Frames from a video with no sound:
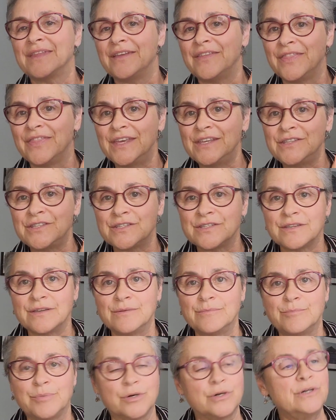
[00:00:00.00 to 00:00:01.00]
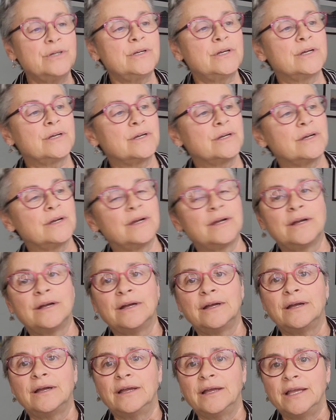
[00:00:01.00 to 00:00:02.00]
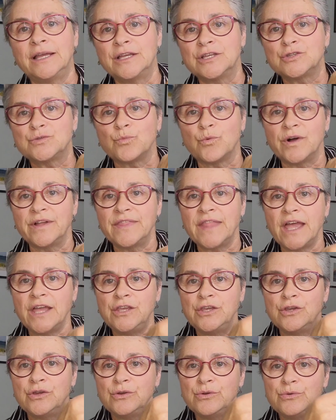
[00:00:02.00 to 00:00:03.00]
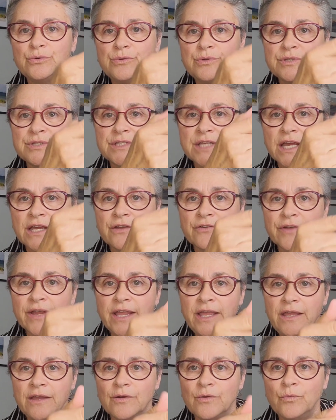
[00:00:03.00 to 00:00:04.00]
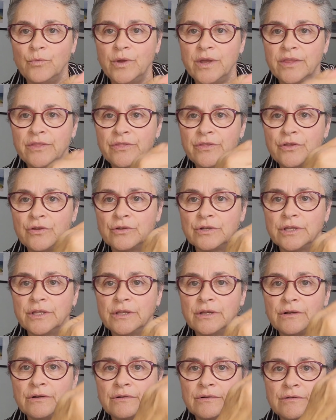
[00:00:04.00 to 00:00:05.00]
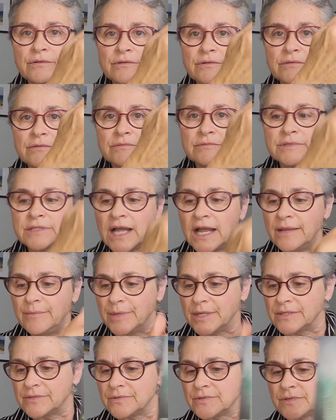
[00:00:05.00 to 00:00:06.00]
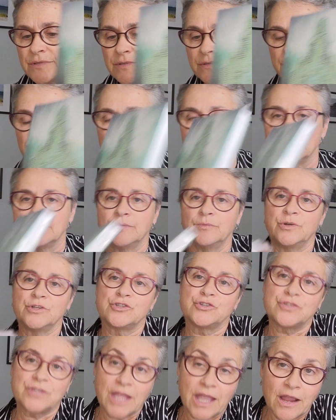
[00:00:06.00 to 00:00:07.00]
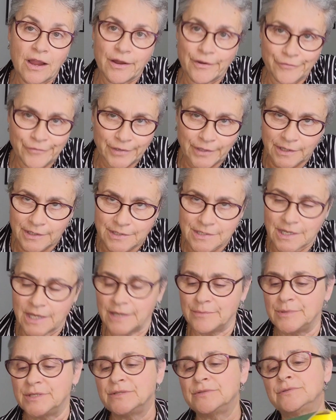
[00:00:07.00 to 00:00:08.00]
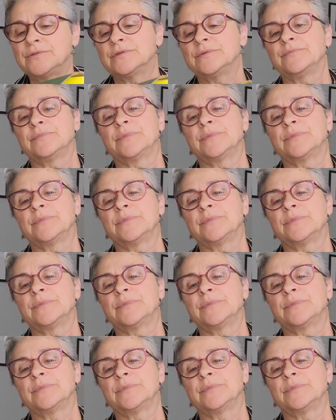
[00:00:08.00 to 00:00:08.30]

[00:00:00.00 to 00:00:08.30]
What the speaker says: this book is one that you decorate with your little diamonds, which they aren't really diamonds.